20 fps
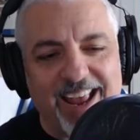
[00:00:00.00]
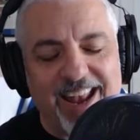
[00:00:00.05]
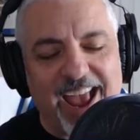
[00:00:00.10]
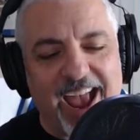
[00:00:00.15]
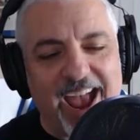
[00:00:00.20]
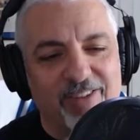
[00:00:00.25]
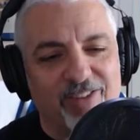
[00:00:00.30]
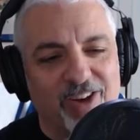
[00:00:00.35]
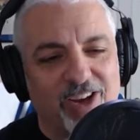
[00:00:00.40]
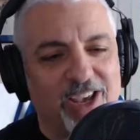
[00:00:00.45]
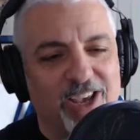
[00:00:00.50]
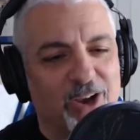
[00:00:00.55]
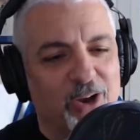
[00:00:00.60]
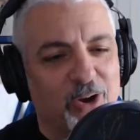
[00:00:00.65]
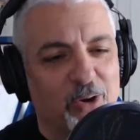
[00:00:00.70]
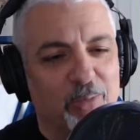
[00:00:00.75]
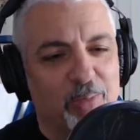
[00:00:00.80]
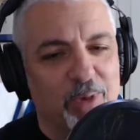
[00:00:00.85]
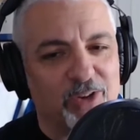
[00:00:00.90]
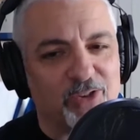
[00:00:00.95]
have a kicker
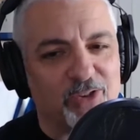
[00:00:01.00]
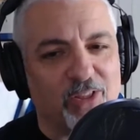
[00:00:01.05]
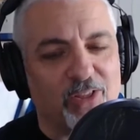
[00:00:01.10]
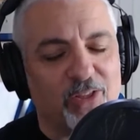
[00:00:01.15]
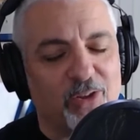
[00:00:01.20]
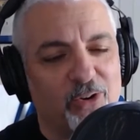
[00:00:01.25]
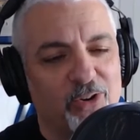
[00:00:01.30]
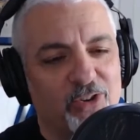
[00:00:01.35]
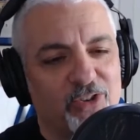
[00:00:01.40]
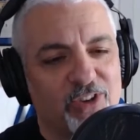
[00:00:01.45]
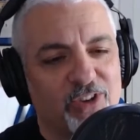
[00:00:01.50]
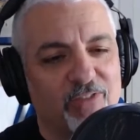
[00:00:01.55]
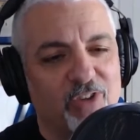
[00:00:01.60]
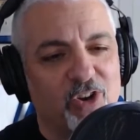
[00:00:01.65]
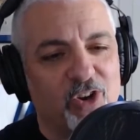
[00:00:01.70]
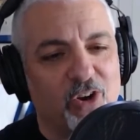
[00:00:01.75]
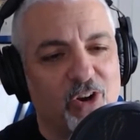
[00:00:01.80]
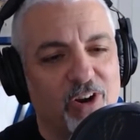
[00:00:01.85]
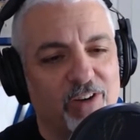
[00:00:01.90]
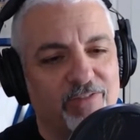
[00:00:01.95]
miss a
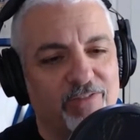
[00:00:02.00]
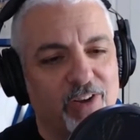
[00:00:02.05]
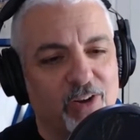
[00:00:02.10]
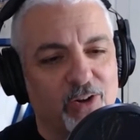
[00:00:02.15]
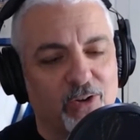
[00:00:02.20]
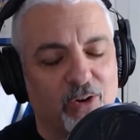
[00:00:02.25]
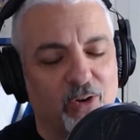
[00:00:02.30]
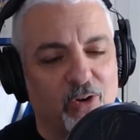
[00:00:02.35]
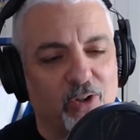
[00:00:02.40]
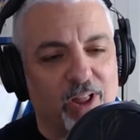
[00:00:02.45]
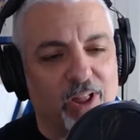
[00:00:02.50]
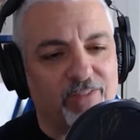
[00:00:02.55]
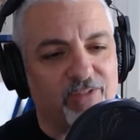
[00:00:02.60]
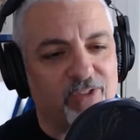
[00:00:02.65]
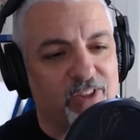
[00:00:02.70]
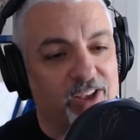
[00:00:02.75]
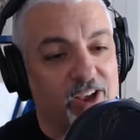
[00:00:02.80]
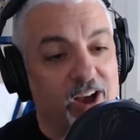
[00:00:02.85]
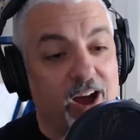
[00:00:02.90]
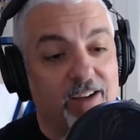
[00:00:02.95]
37-yard field goal after
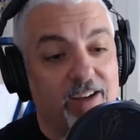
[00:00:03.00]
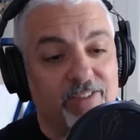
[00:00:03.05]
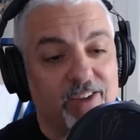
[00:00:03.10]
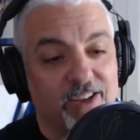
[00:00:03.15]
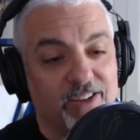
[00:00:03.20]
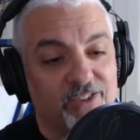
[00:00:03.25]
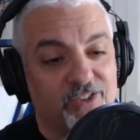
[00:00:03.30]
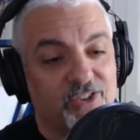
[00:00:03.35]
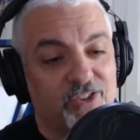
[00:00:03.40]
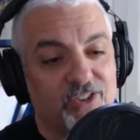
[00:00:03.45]
the offense